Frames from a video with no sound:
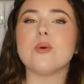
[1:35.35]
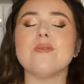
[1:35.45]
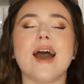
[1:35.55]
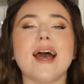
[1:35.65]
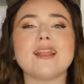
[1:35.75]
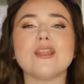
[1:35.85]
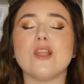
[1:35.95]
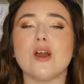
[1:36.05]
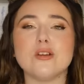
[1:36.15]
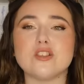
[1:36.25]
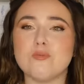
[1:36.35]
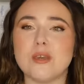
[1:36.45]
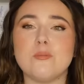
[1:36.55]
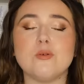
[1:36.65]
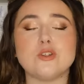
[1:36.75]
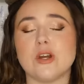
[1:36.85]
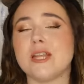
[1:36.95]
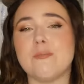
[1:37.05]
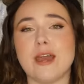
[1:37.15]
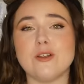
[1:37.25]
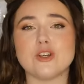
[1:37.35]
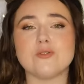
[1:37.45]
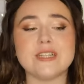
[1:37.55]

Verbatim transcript: We've had loads of people join the Patreon